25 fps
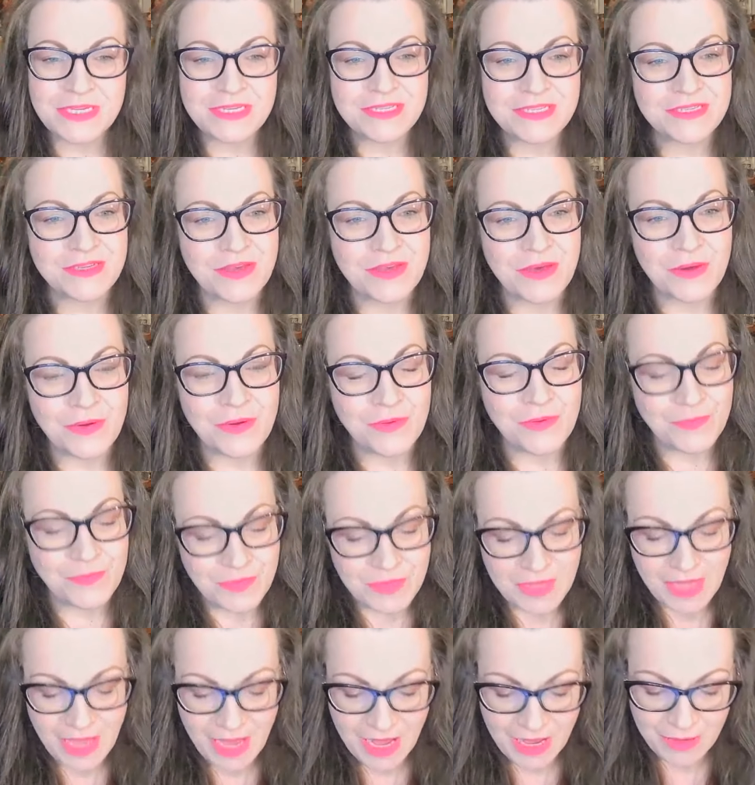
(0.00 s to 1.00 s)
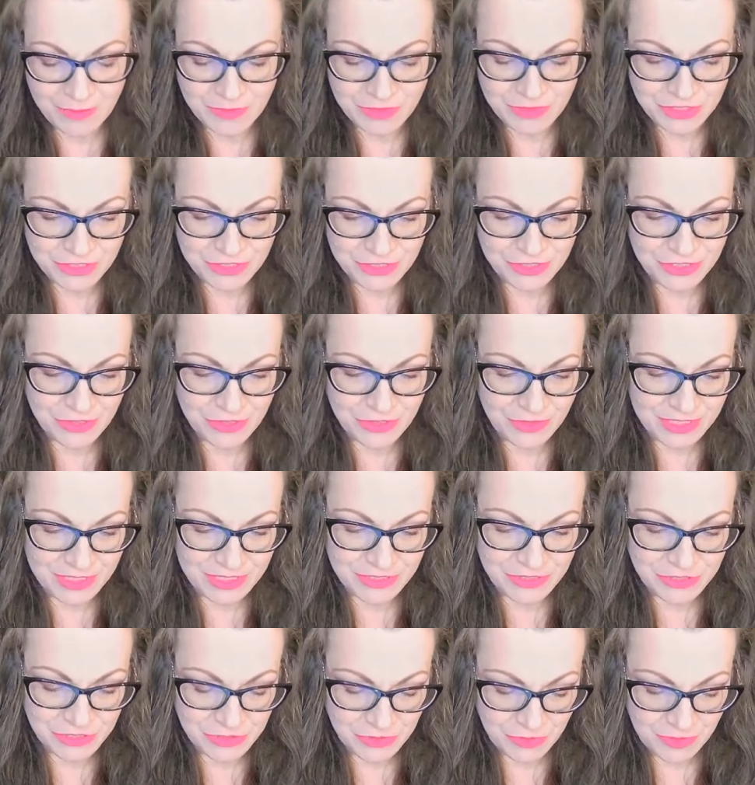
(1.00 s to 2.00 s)
So I'm sure you'll
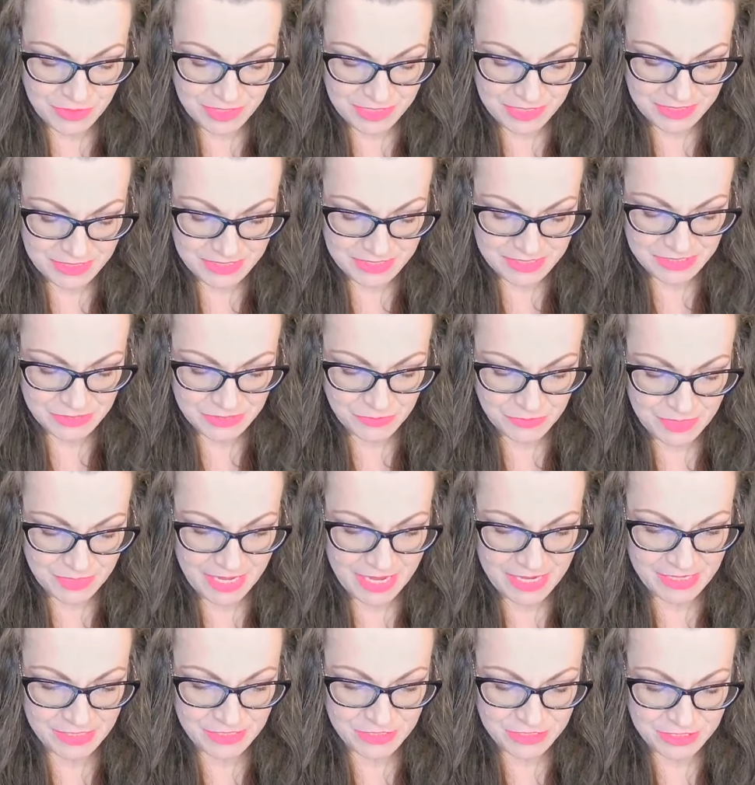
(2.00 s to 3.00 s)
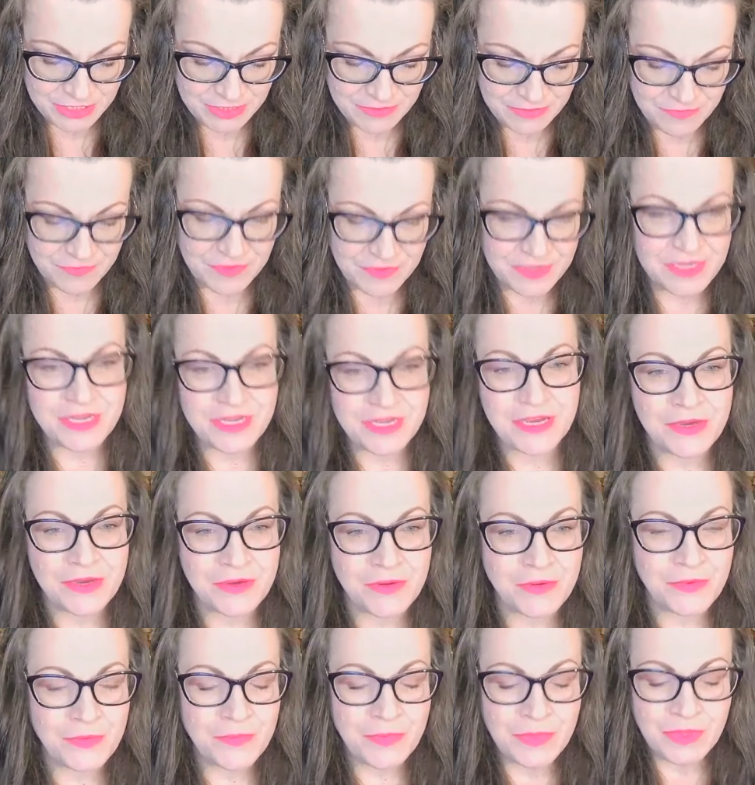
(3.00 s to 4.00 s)
enjoy this reaction
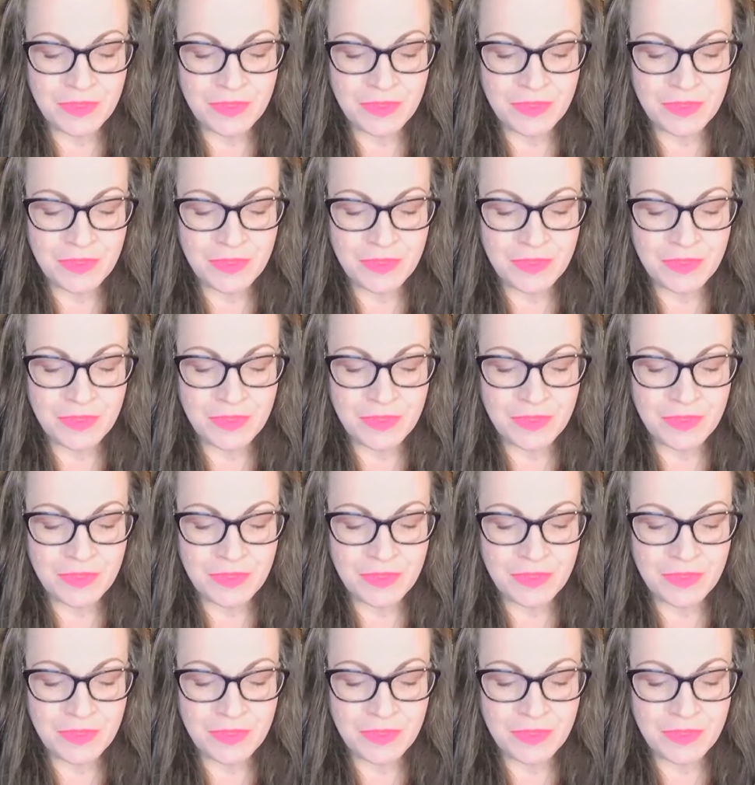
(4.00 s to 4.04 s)
video